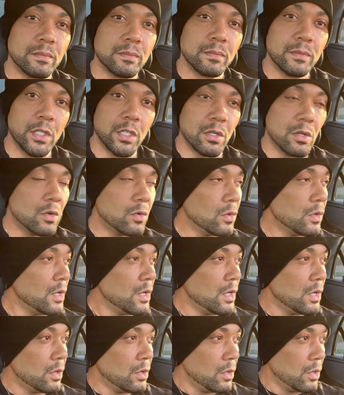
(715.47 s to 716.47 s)
You know,
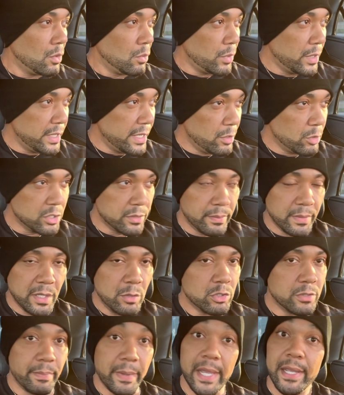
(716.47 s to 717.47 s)
when he was he
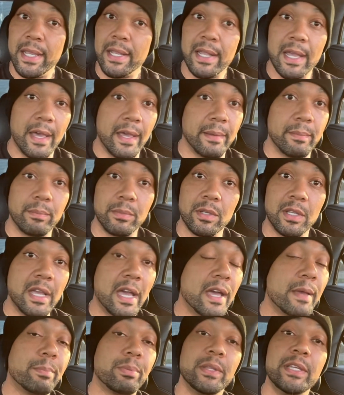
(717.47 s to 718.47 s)
was begging God,
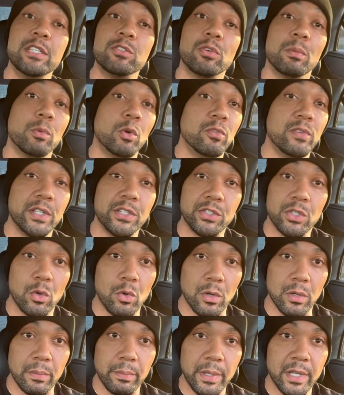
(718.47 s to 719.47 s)
God, please remove this
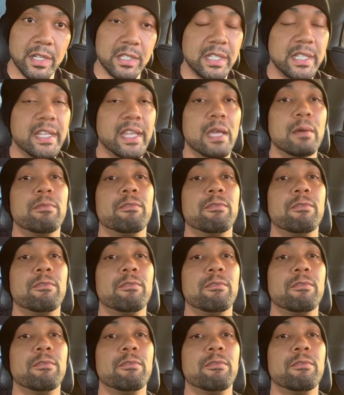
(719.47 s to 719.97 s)
thorn because he kept